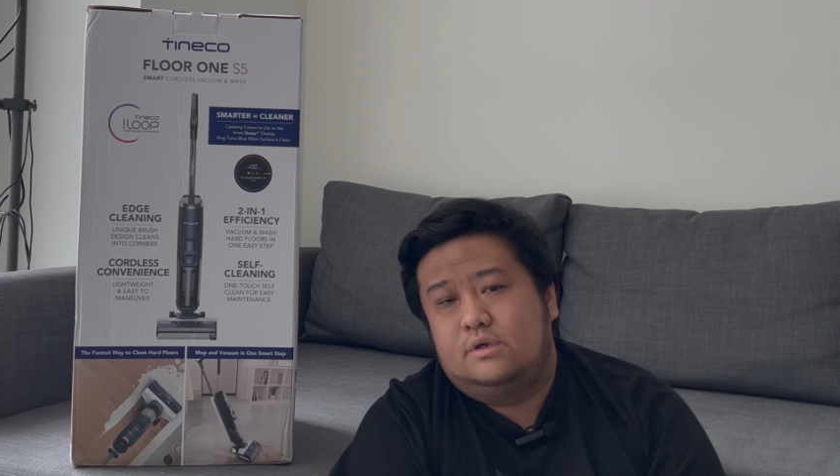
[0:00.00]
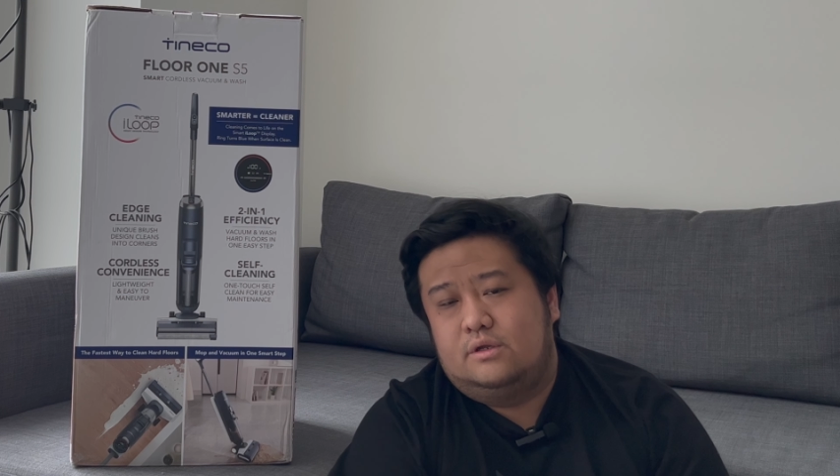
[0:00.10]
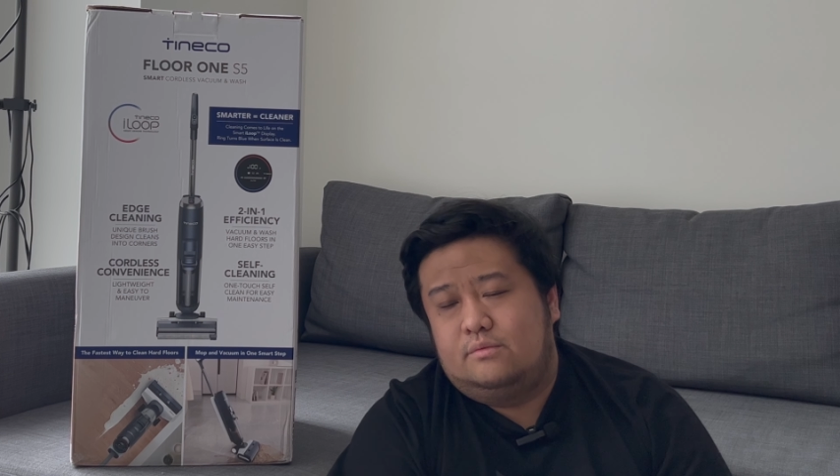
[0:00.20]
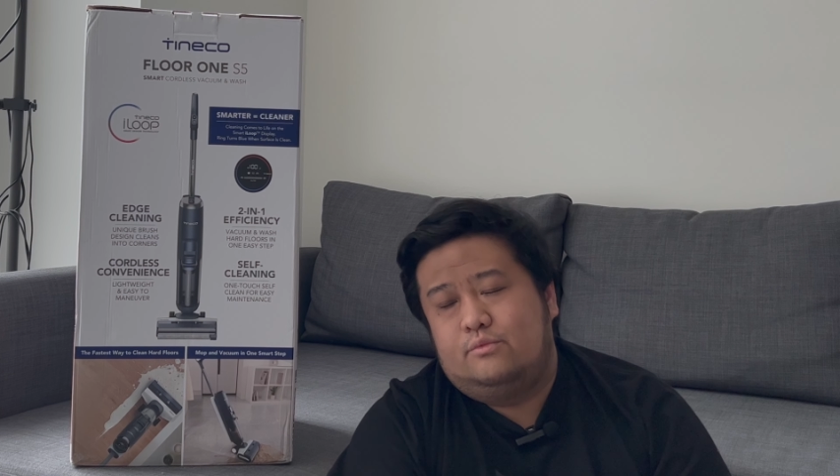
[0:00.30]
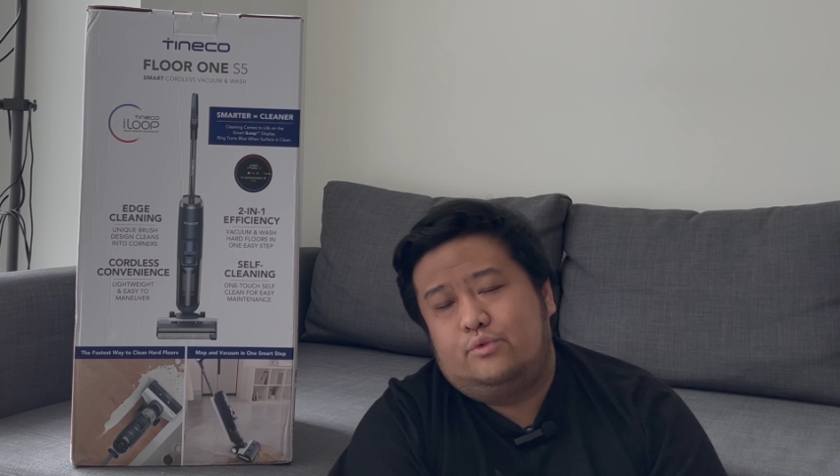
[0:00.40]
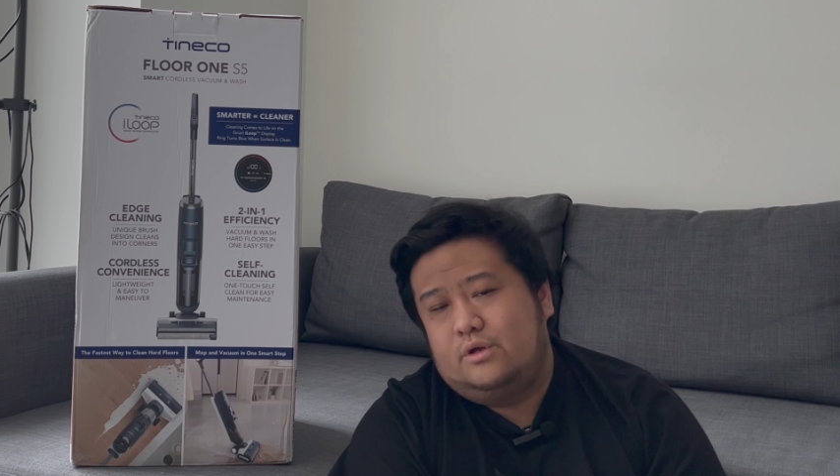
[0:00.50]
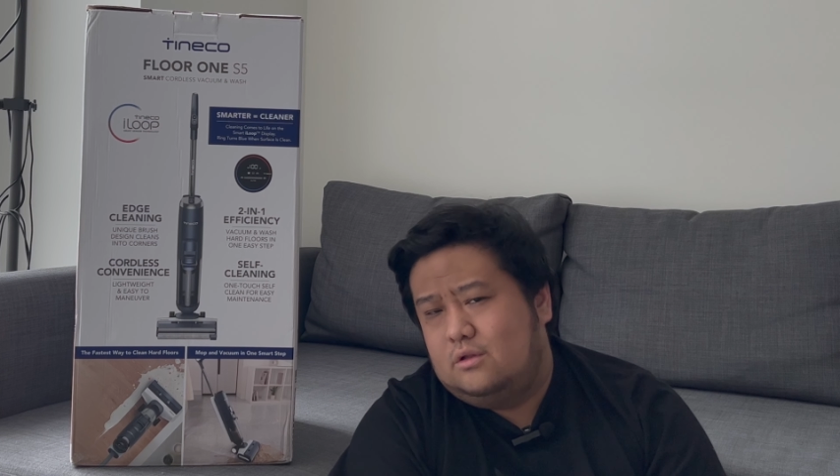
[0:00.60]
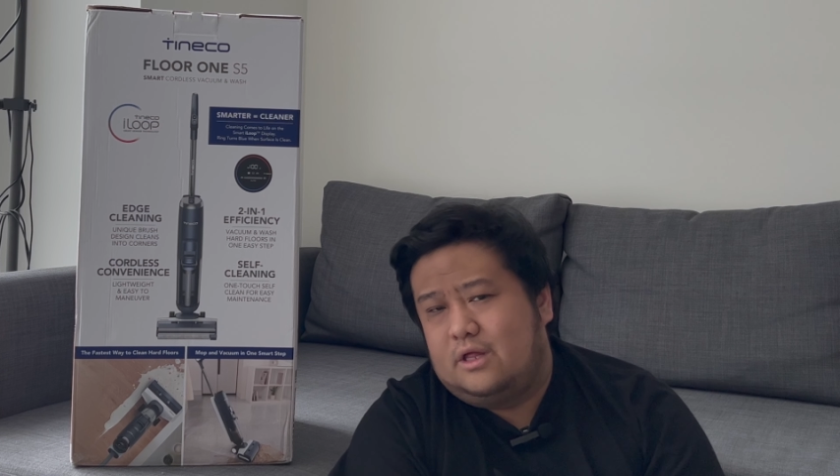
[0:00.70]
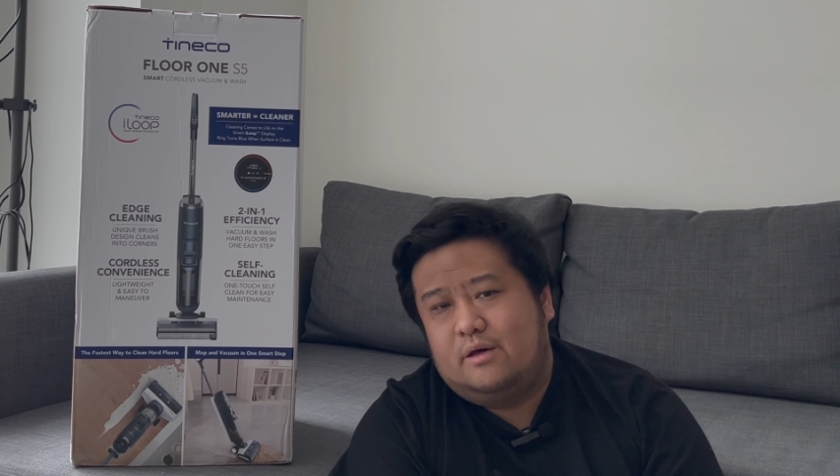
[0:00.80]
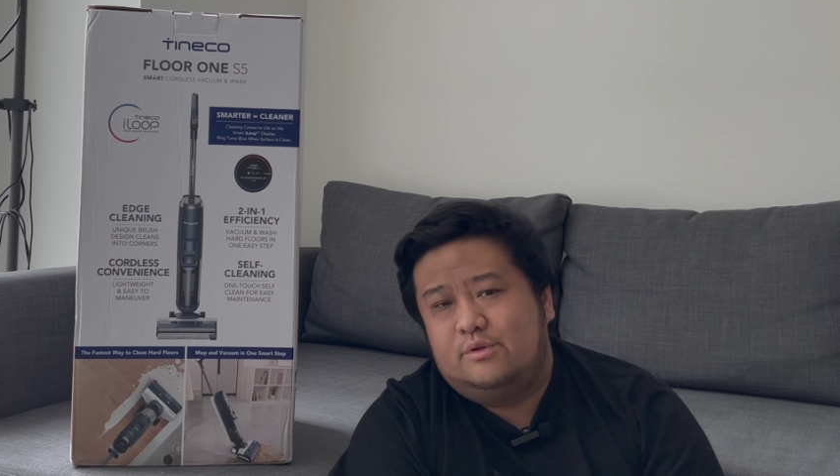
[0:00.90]
It will
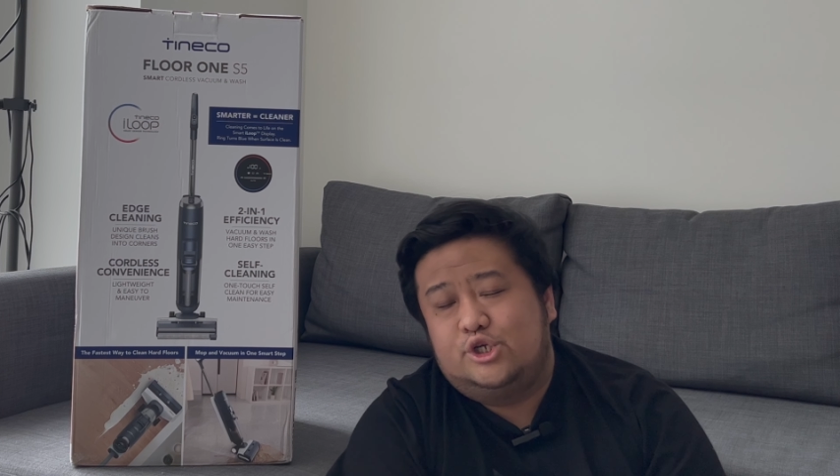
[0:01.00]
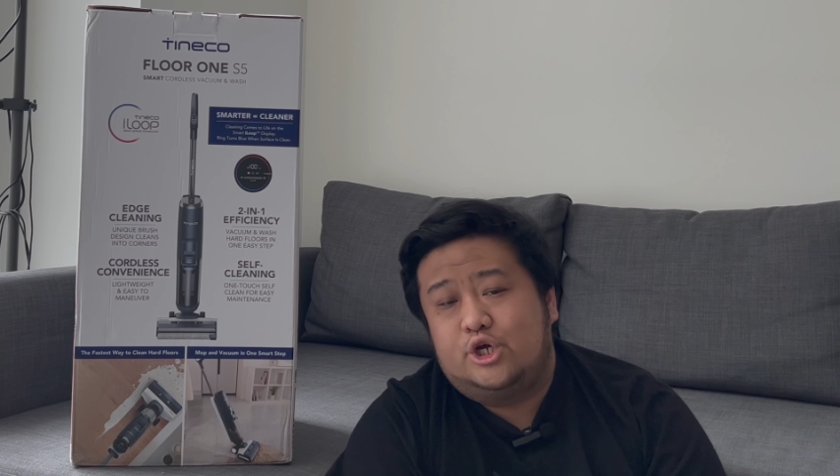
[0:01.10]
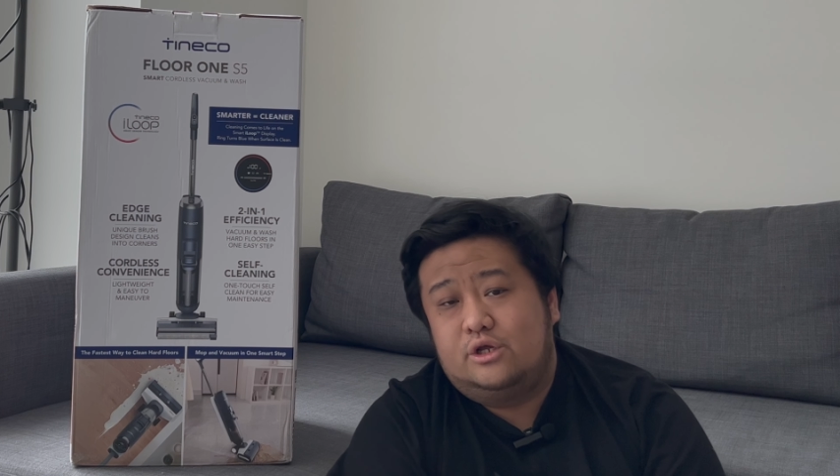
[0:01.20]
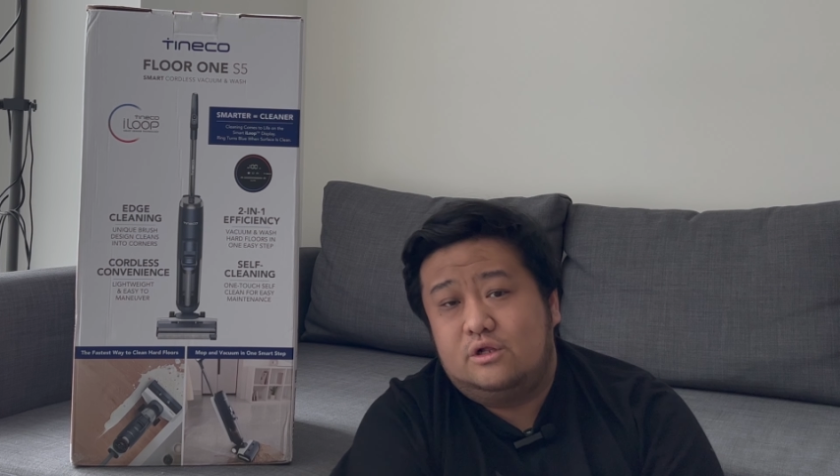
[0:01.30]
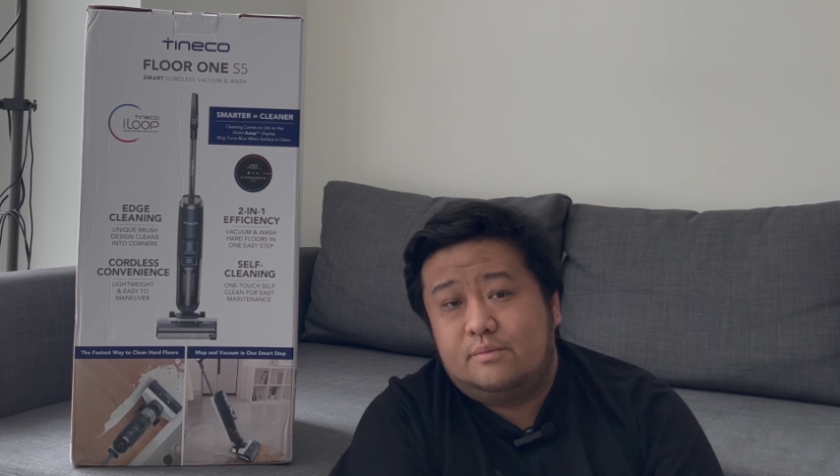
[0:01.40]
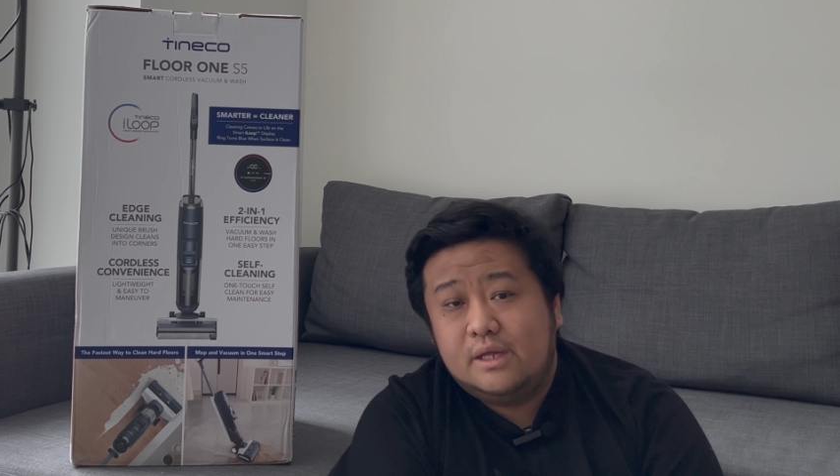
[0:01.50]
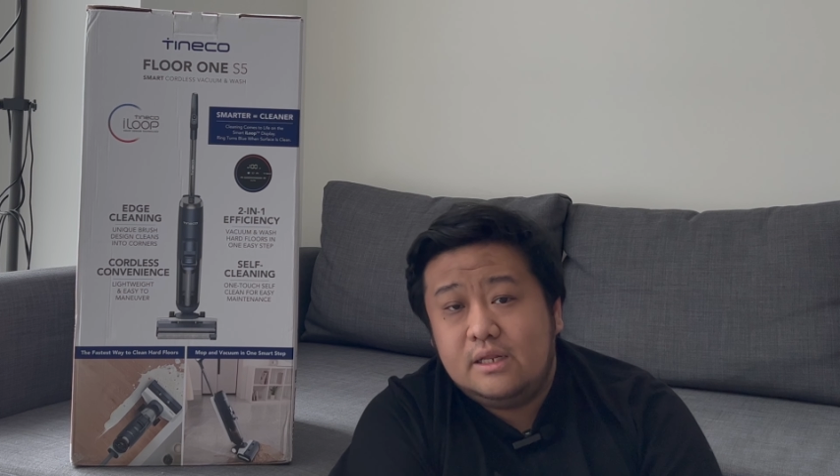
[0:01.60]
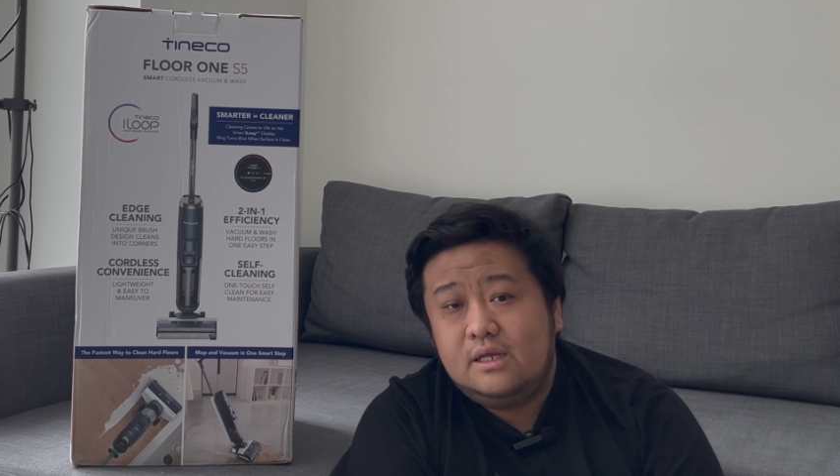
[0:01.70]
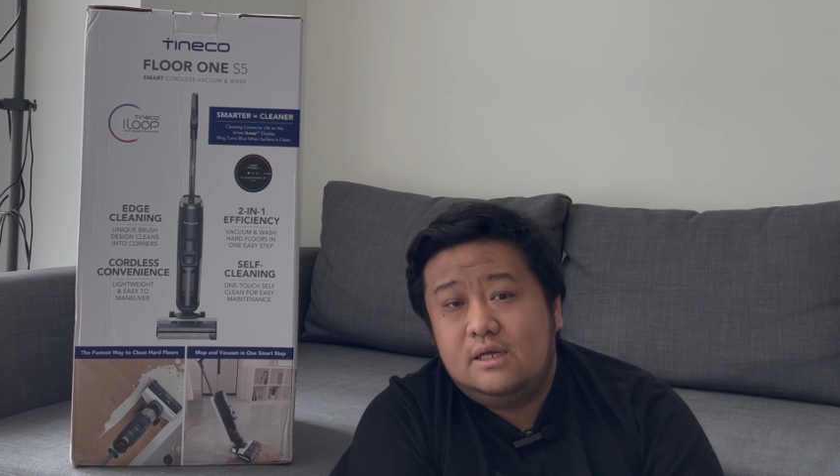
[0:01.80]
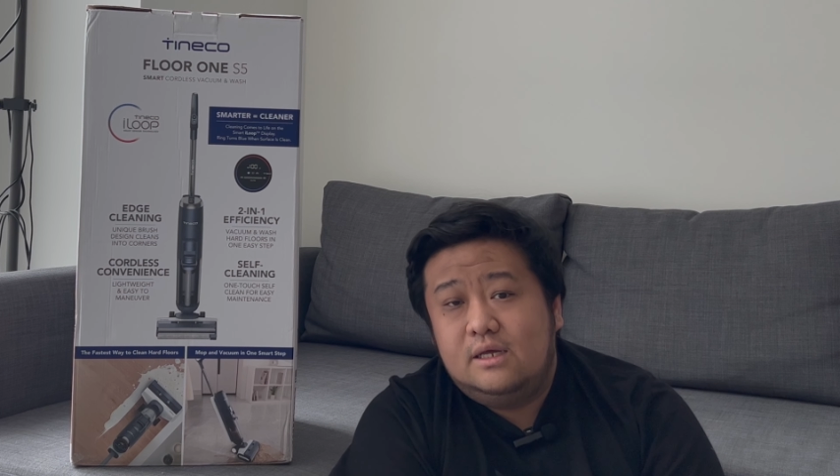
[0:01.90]
help the channel a bit.